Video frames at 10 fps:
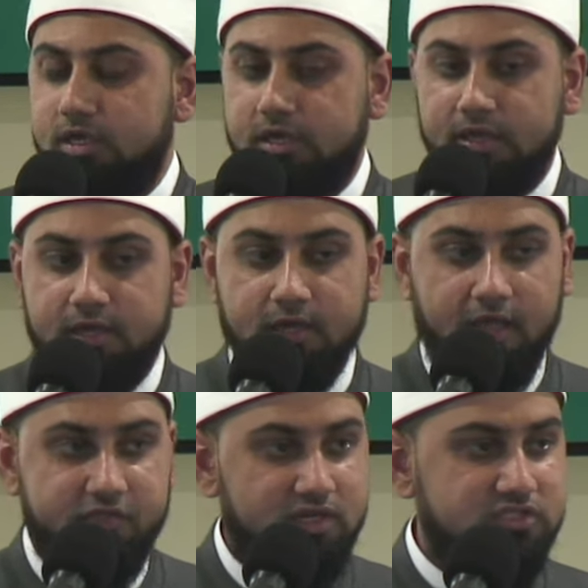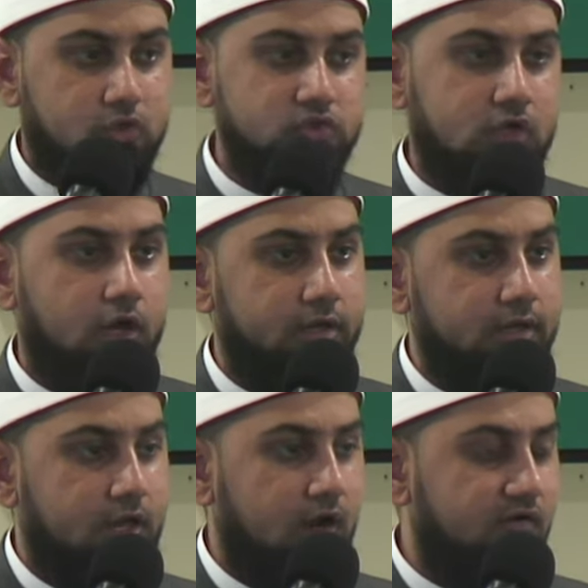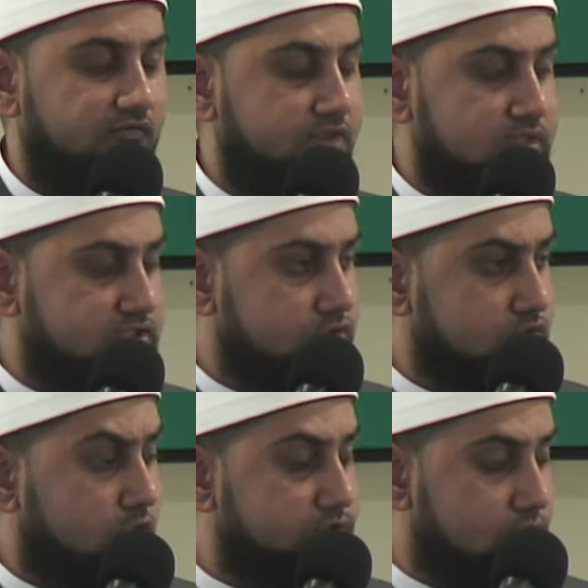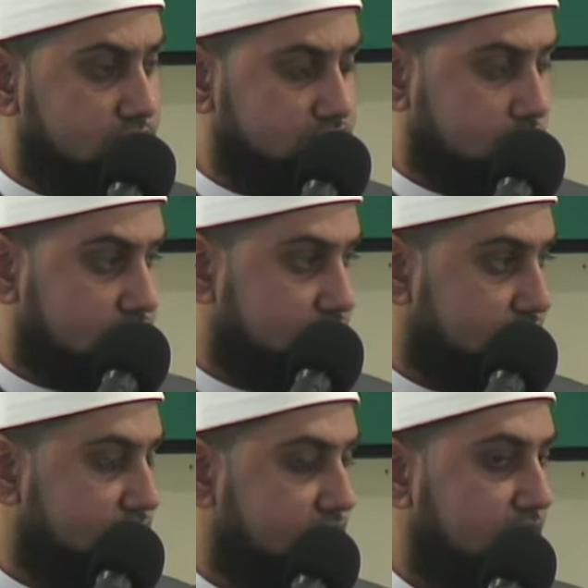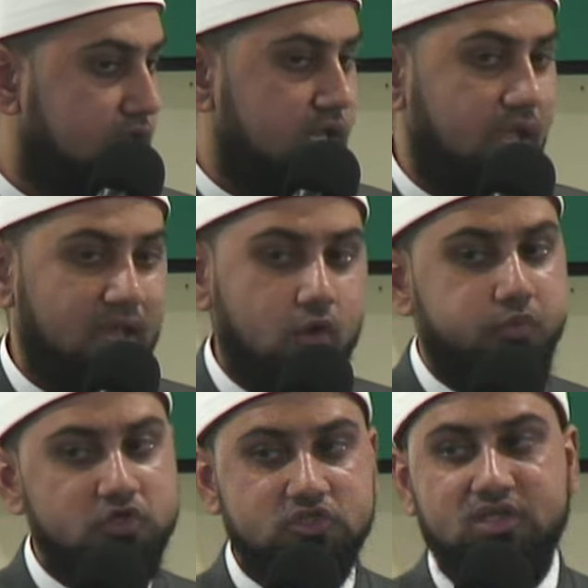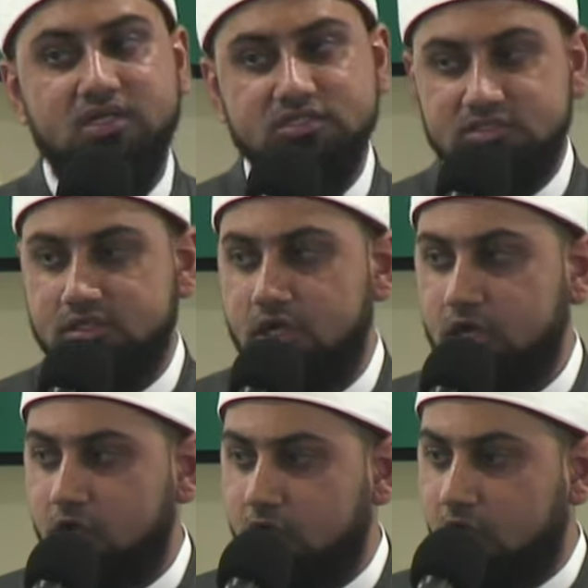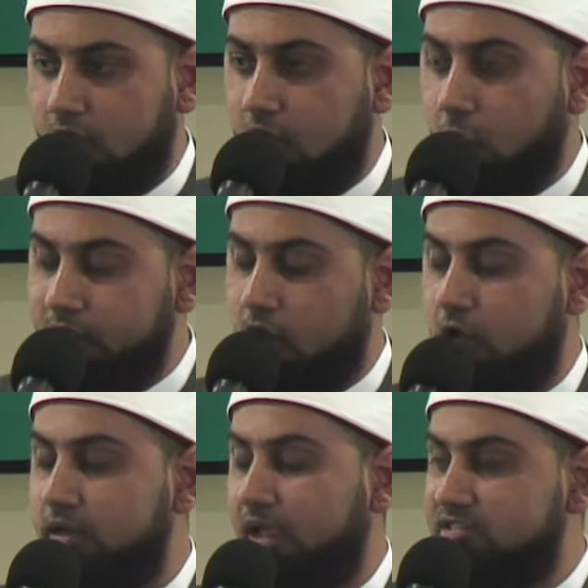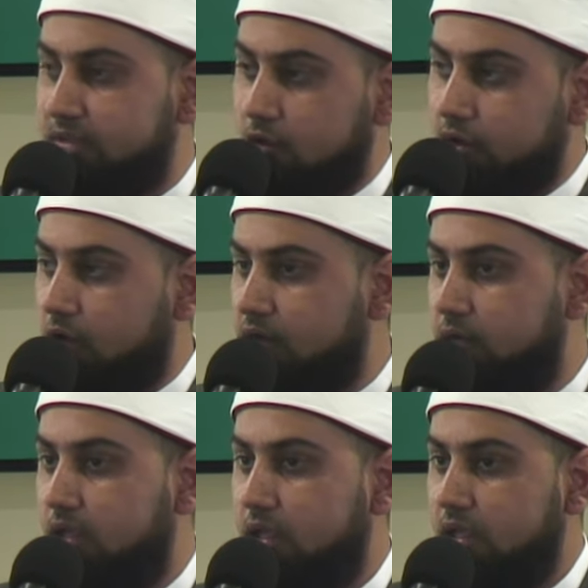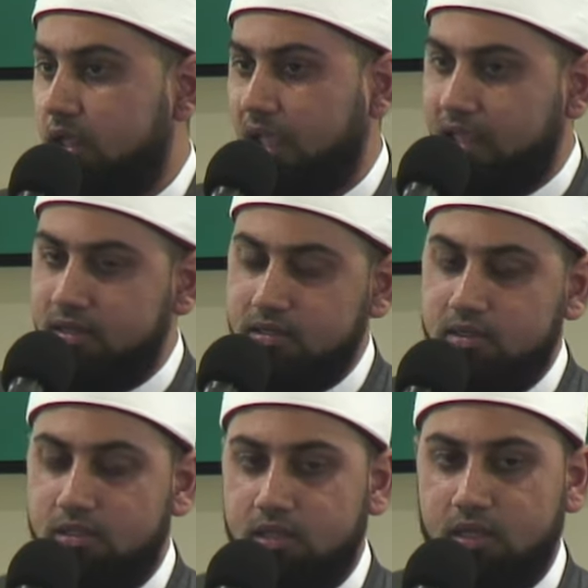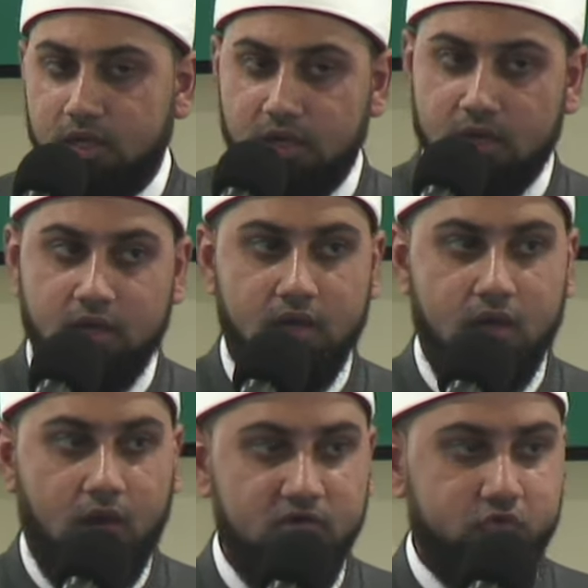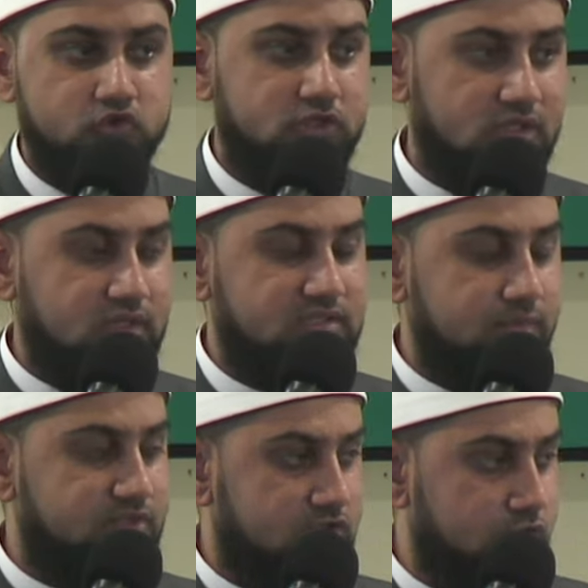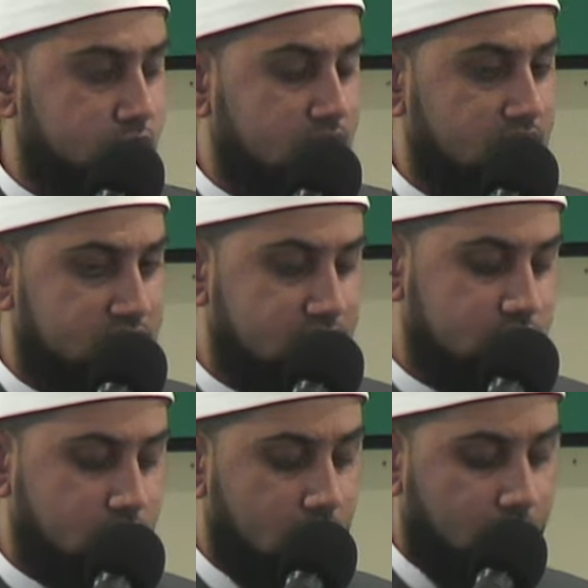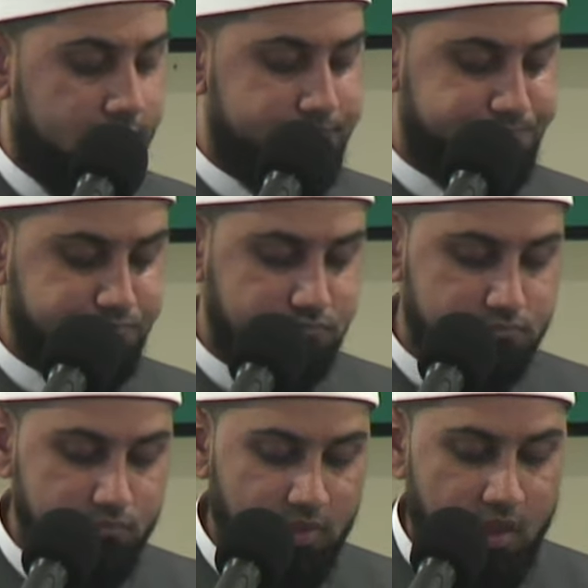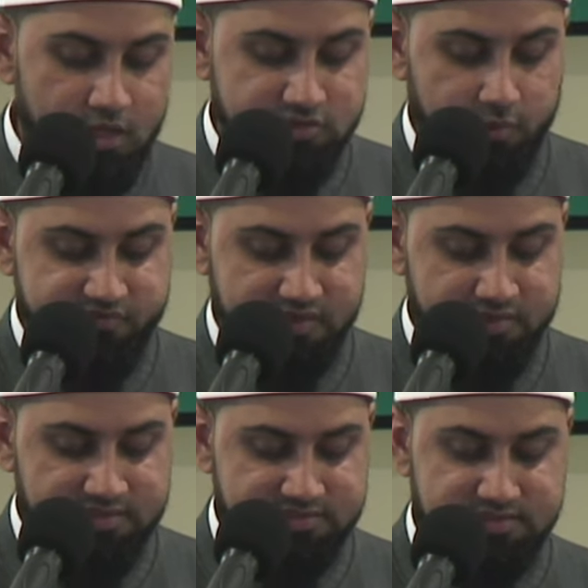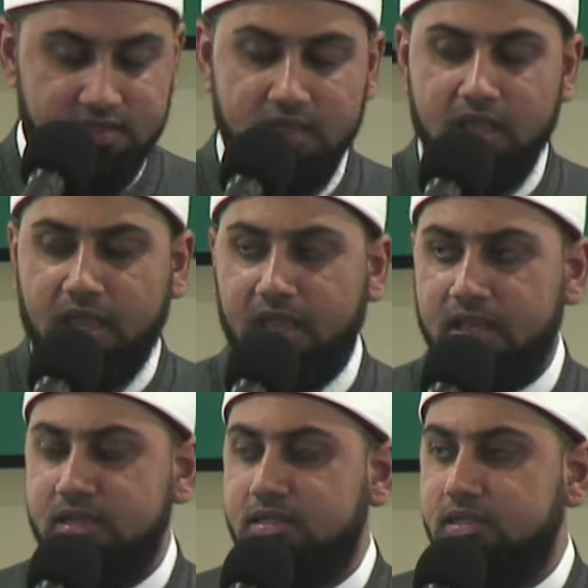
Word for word: and the list goes on of the destruction and oppression that is going on, has been going on, and uh, unfortunately seems to continue to go on. So we've seen this, and